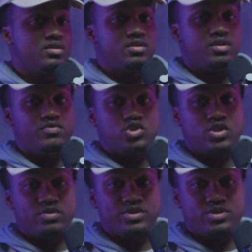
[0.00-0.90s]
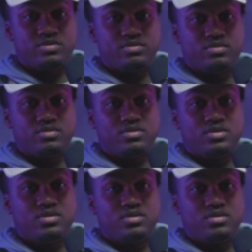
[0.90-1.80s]
of this generation.
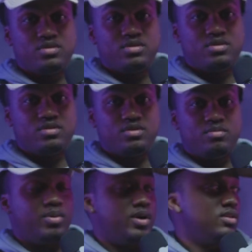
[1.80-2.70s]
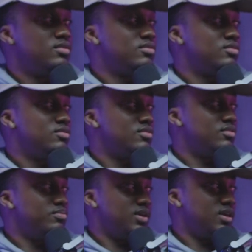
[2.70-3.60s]
But
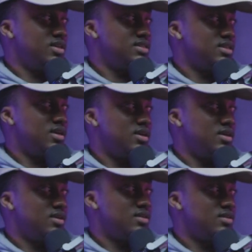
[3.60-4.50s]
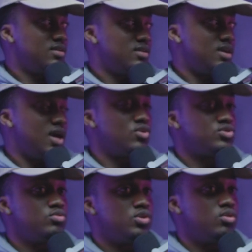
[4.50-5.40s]
because uh, I
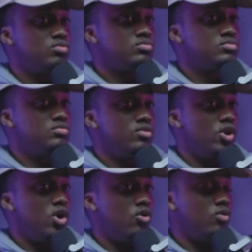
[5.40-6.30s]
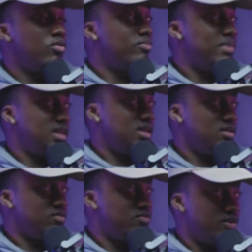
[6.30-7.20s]
also don't know many
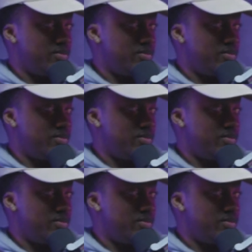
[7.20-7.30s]
from the